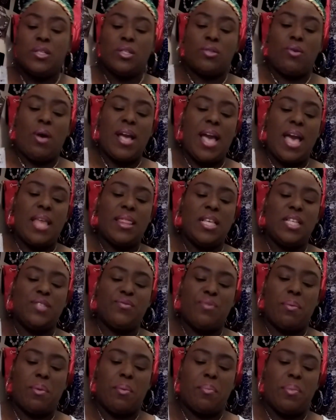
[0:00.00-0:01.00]
So I got
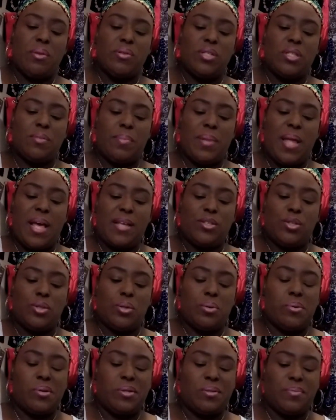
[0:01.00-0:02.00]
these from the beauty supply
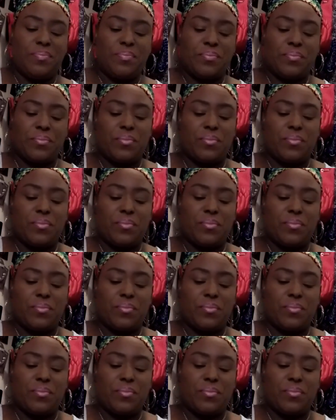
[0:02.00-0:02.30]
store.